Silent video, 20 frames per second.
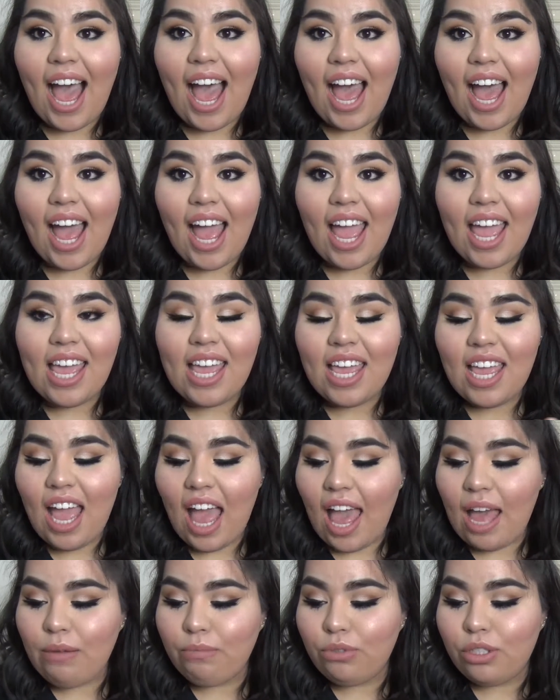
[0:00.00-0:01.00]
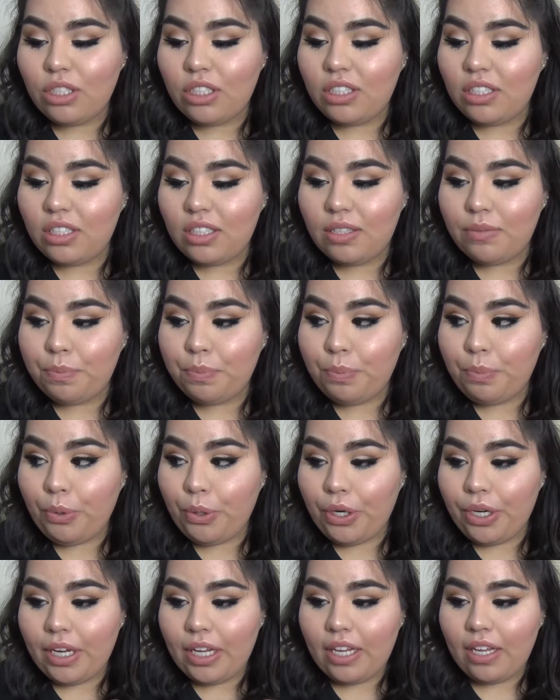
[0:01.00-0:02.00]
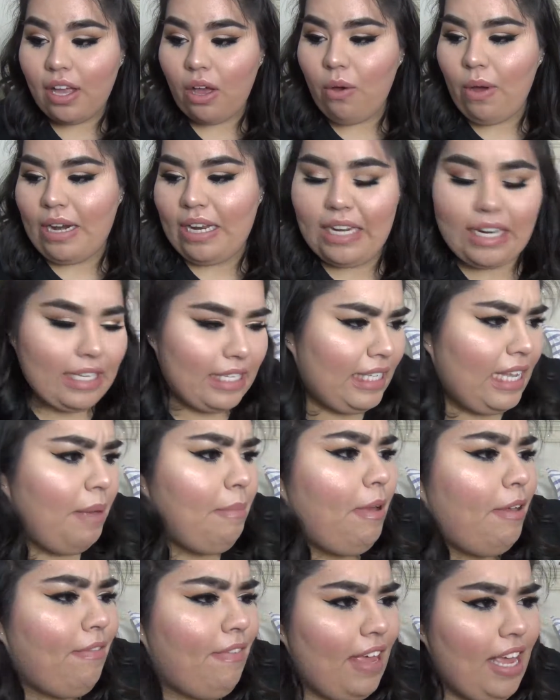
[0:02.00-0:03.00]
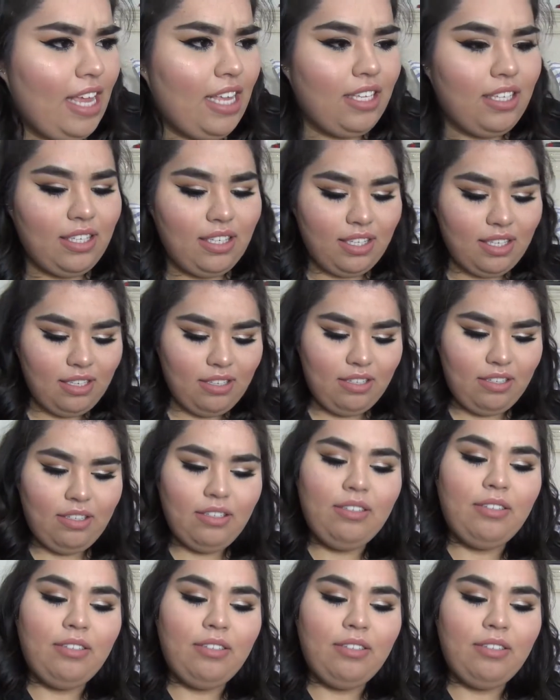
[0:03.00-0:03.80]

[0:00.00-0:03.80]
I am just pretty, oh, I need to set my face.